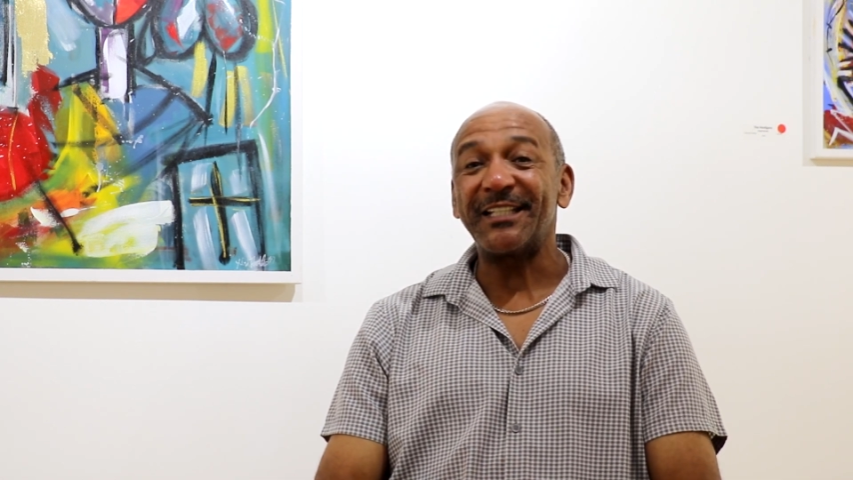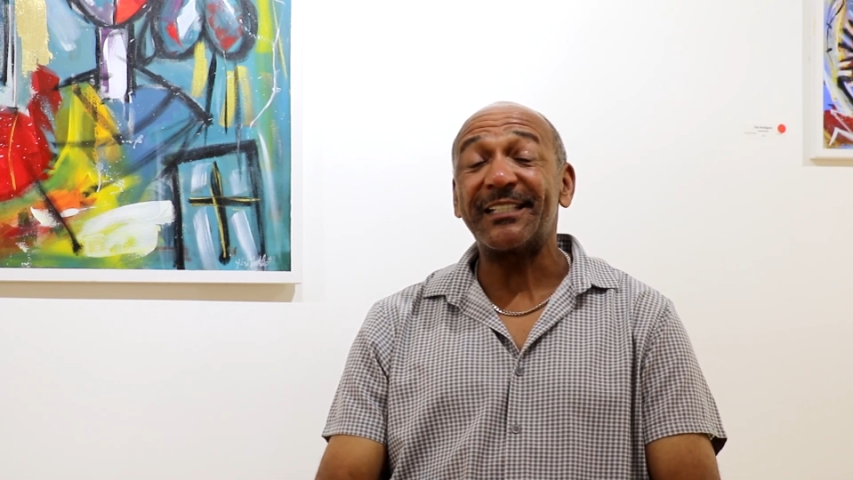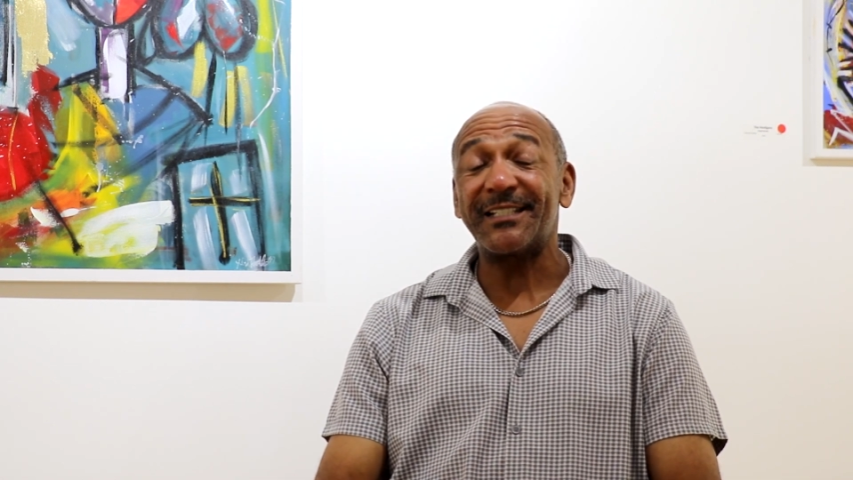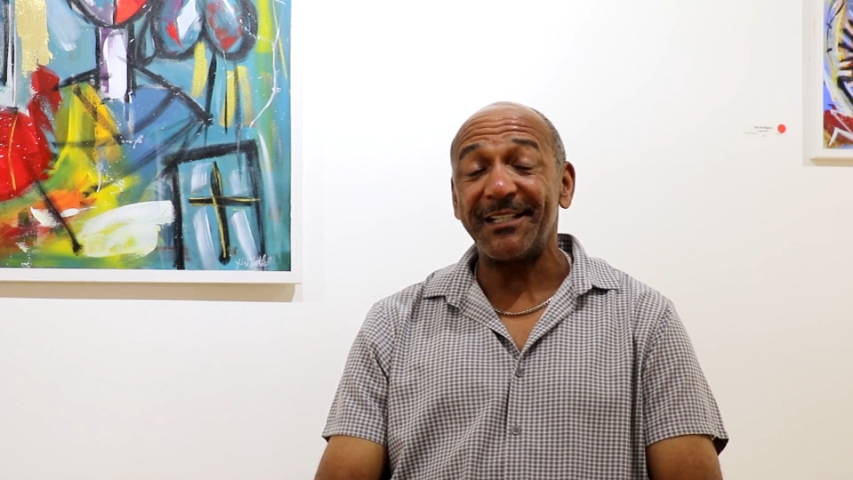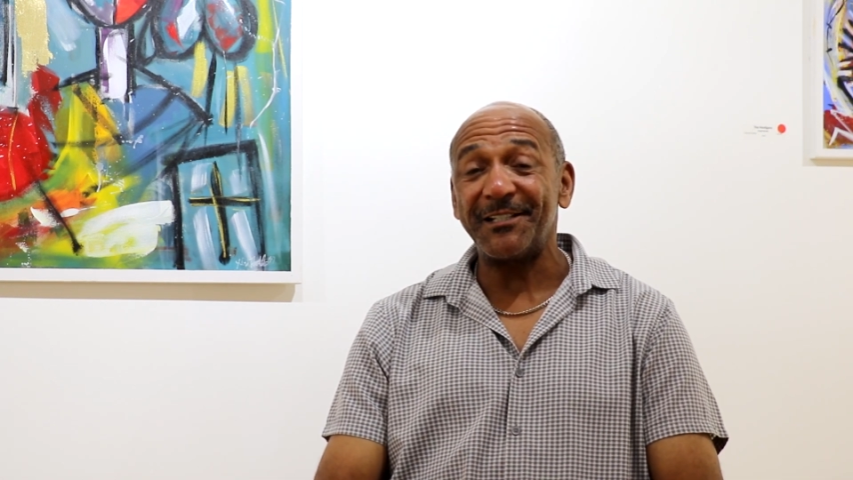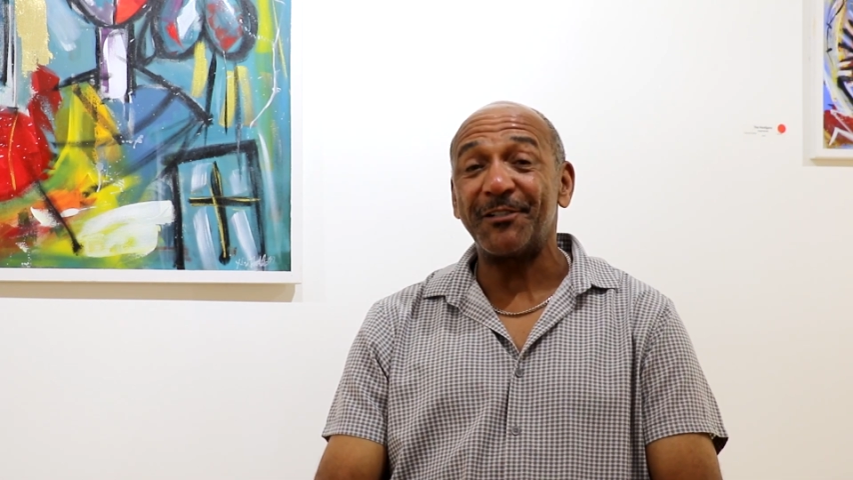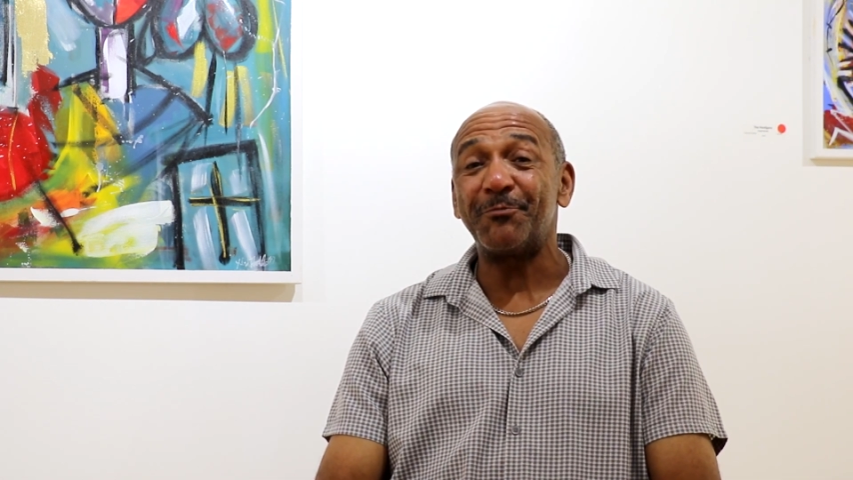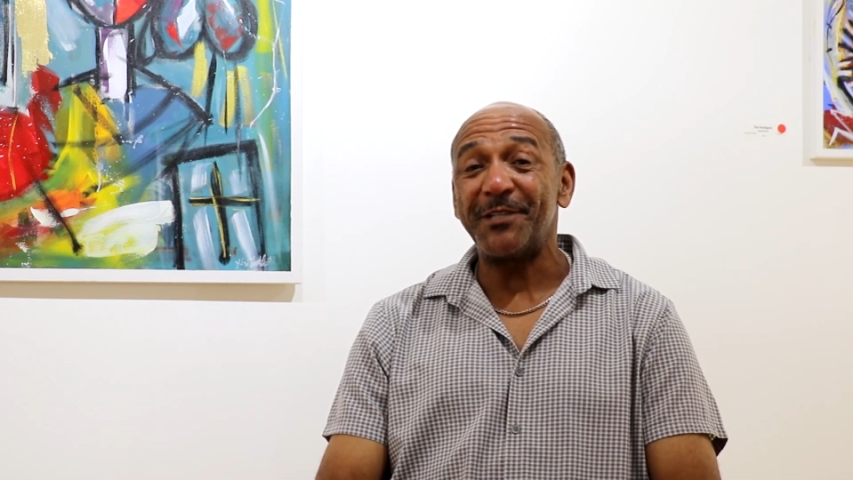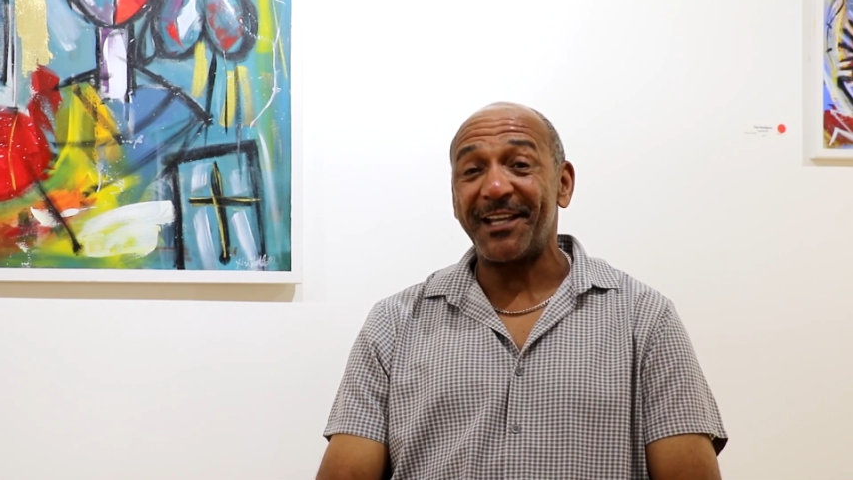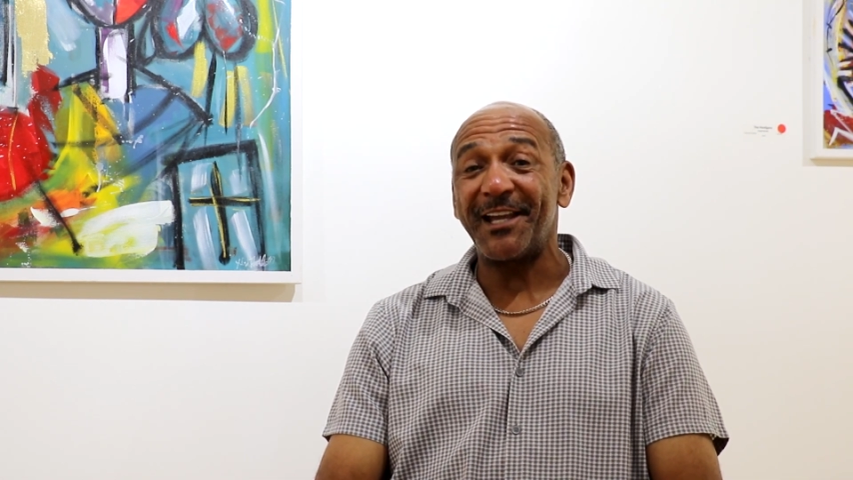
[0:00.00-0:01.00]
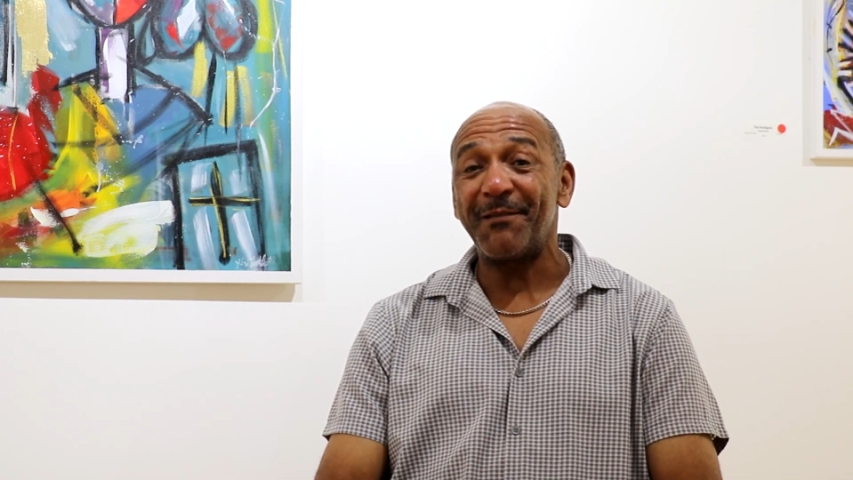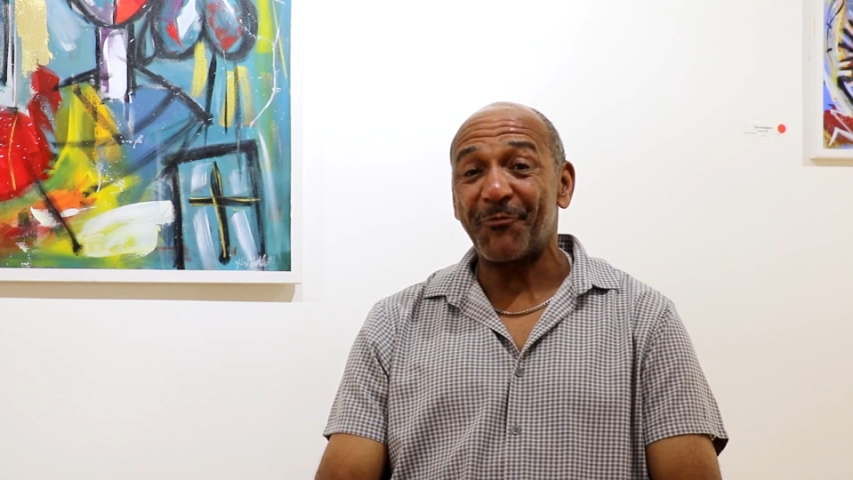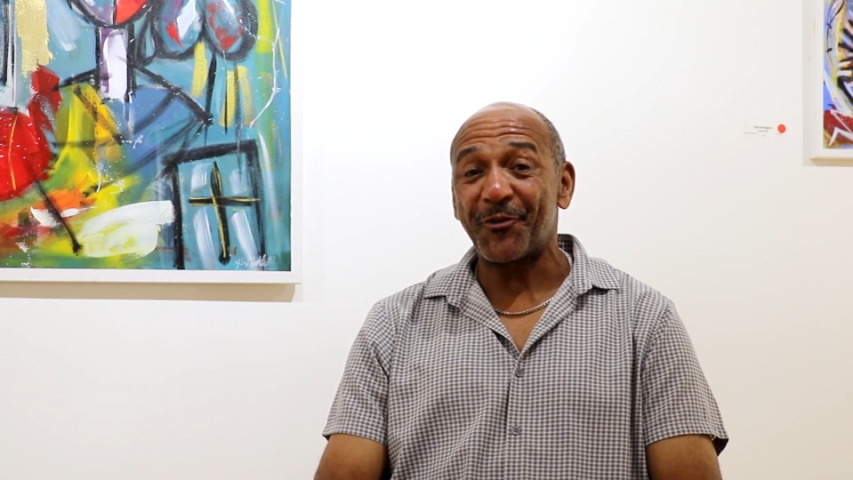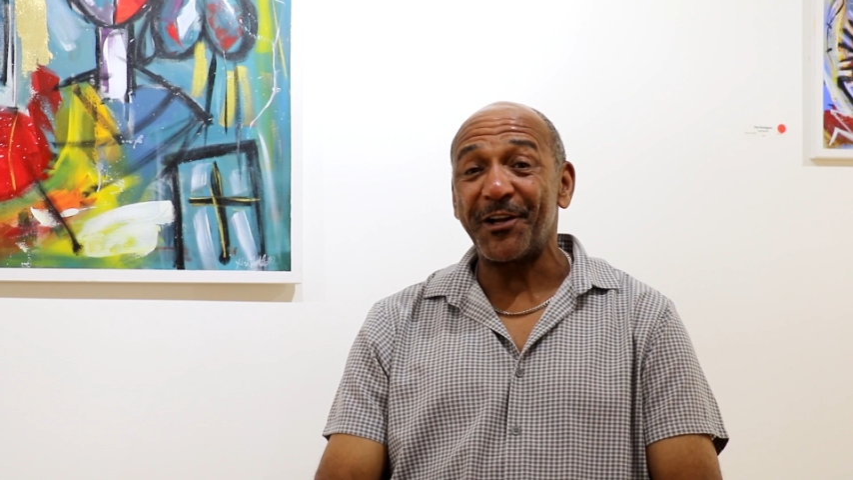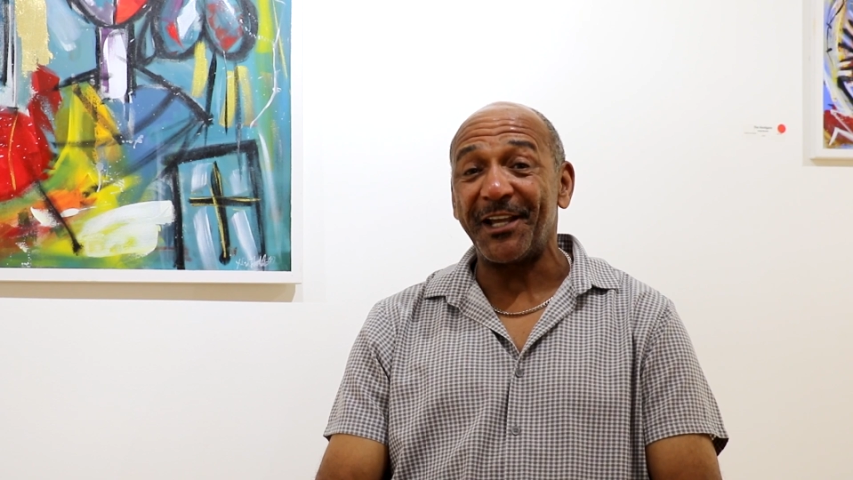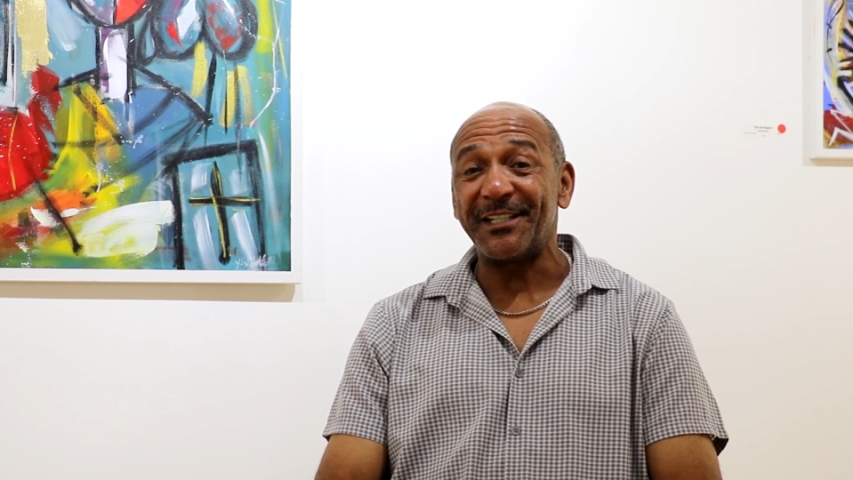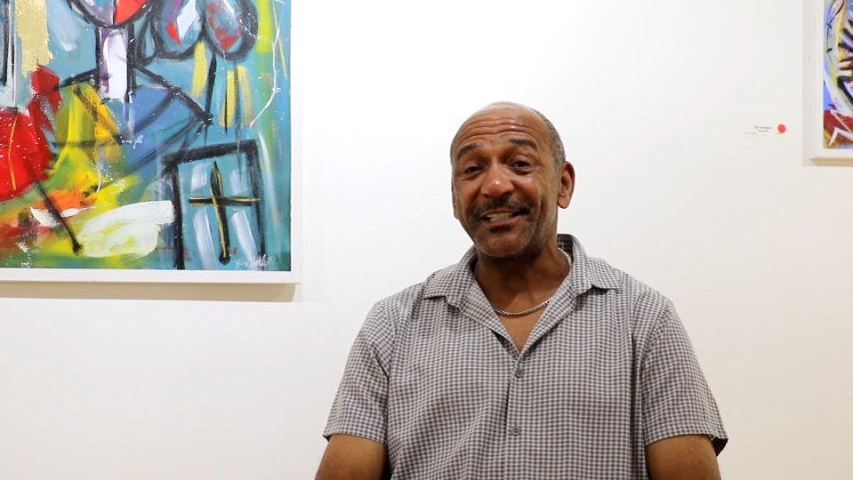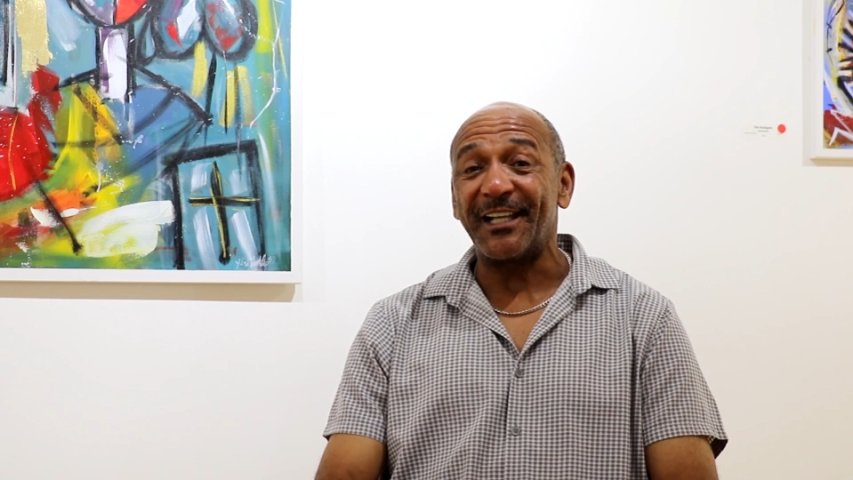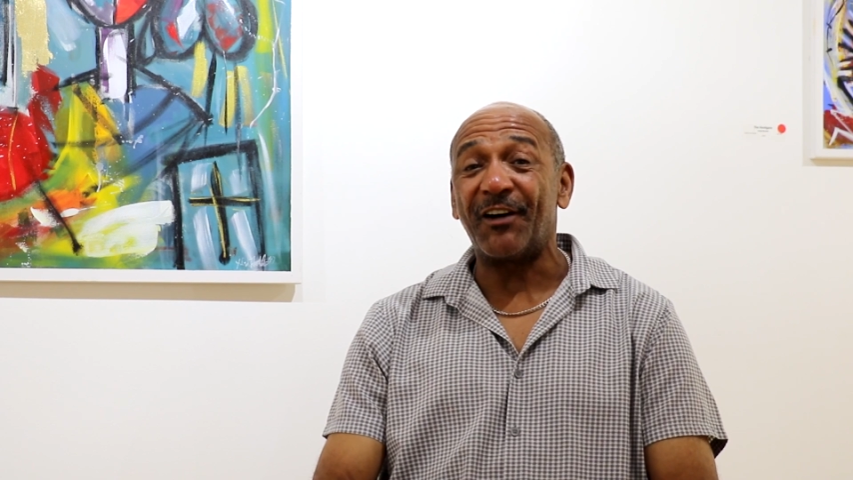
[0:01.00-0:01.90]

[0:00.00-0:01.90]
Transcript: they still became friends,